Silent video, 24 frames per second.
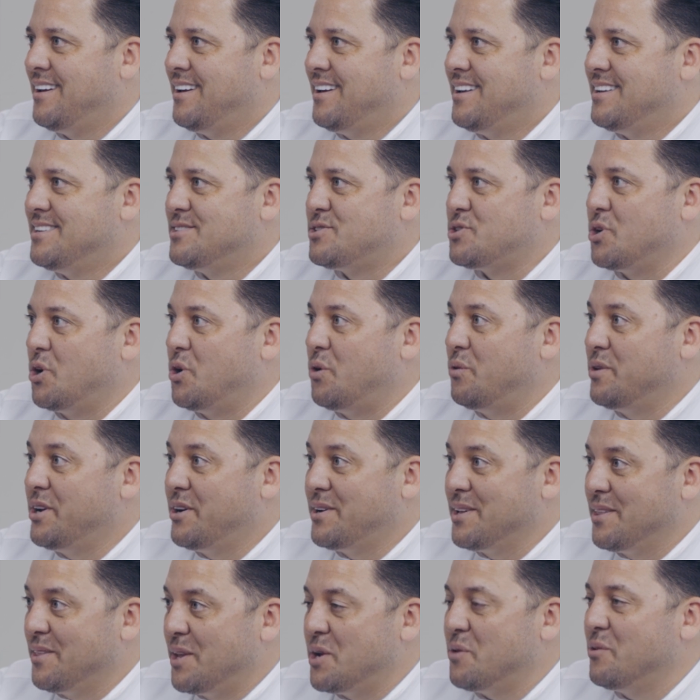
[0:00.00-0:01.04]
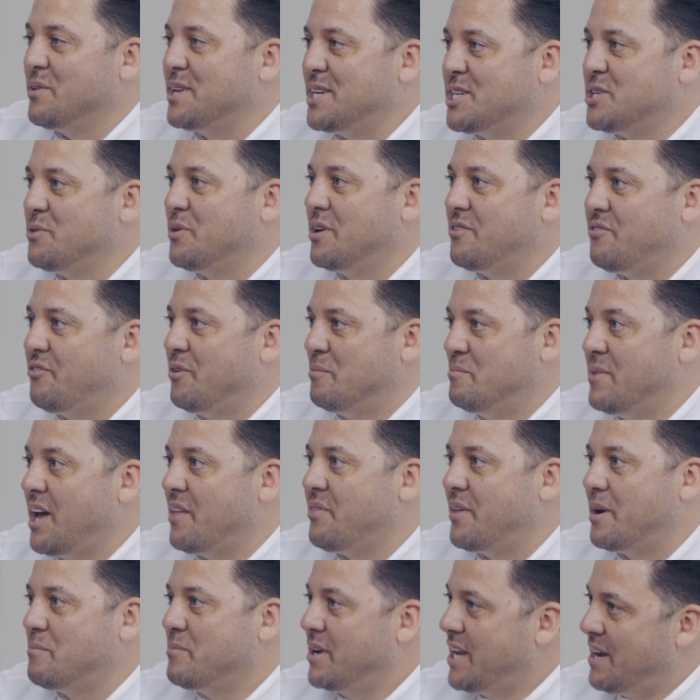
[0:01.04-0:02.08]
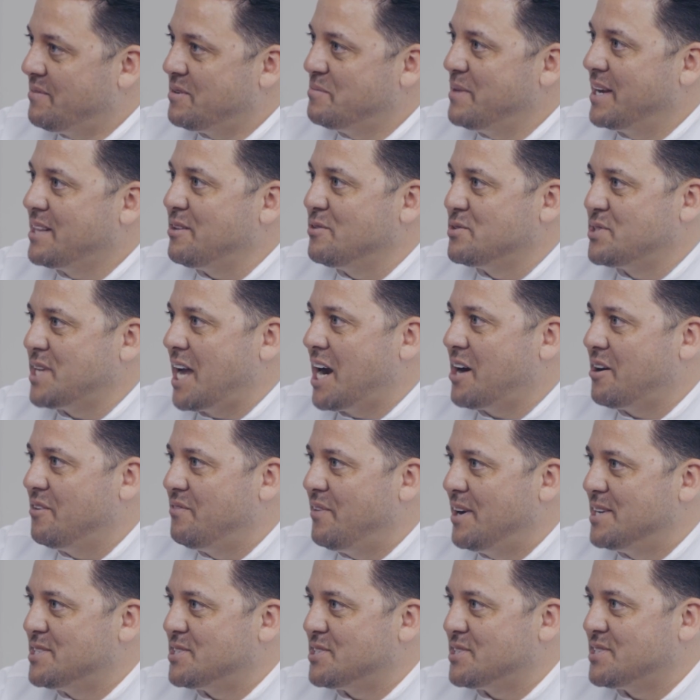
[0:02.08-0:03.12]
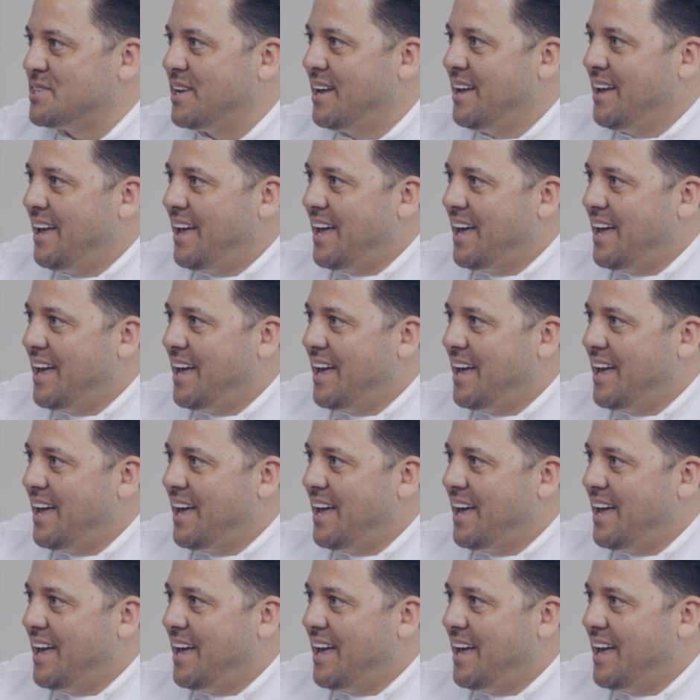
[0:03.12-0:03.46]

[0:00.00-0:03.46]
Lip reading: Wow. So you can literally do it from nothing, but you have to make those sacrifices.